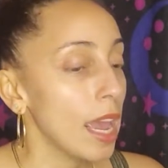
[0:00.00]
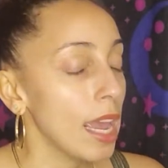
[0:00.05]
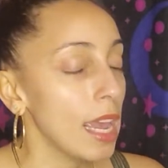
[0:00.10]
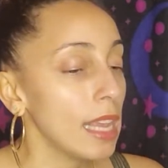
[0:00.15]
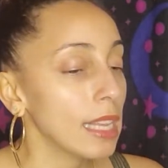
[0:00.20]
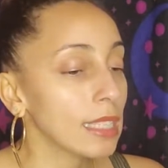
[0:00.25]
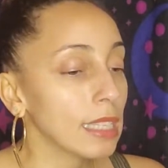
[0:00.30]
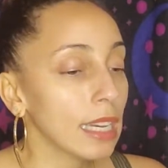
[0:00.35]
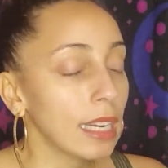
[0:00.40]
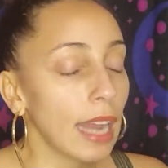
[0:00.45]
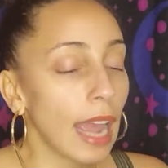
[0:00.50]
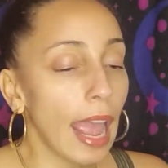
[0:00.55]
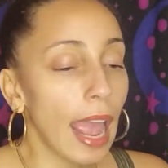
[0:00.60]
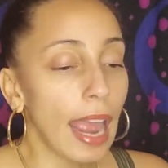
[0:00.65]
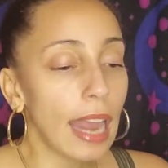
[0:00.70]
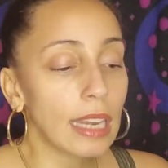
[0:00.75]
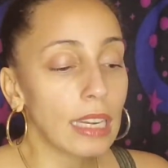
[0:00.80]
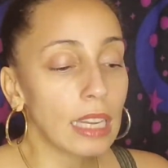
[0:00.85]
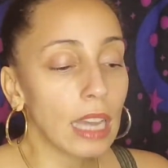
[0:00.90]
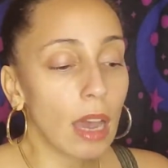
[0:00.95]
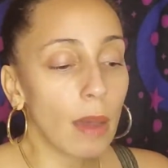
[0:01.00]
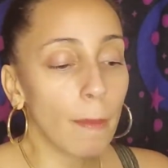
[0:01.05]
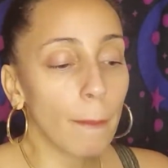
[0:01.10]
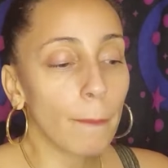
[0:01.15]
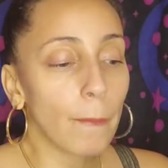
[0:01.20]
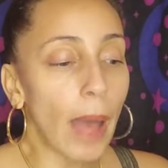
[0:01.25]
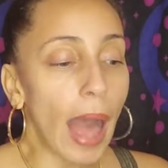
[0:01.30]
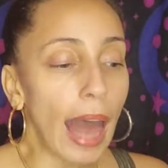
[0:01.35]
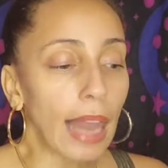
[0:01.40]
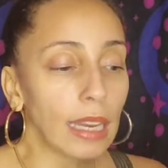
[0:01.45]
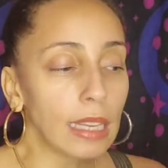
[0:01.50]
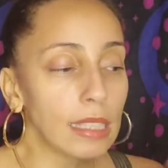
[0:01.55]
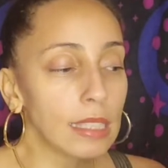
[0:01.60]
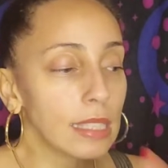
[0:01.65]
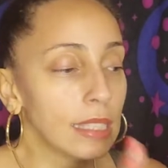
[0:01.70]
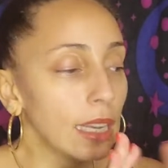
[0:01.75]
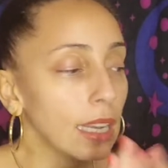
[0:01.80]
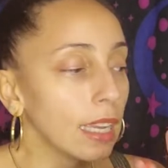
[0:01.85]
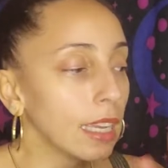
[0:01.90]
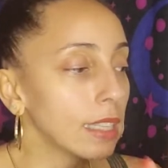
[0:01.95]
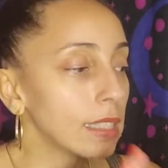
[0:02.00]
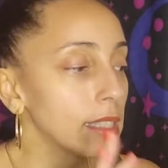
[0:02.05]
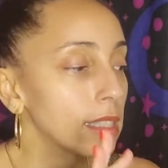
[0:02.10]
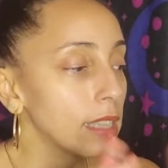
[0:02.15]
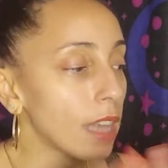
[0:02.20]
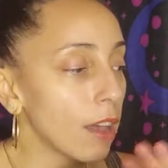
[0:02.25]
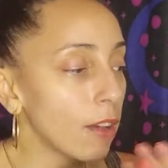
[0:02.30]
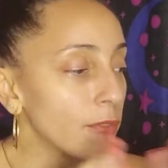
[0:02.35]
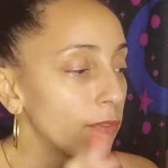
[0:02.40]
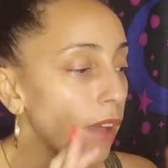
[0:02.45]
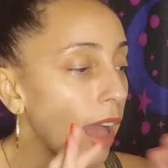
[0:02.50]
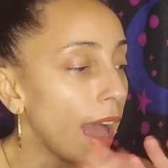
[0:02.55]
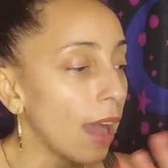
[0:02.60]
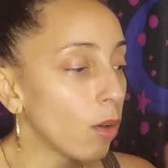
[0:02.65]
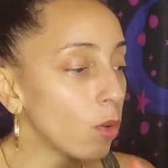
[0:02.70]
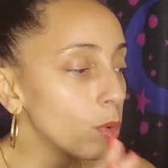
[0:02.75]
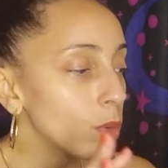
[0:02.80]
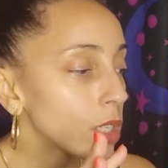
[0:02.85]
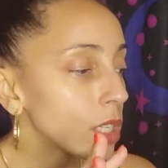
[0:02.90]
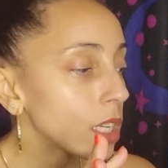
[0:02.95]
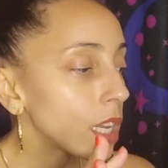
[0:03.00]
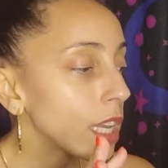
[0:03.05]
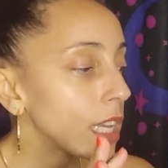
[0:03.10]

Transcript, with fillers: is going to end up balancing itself out.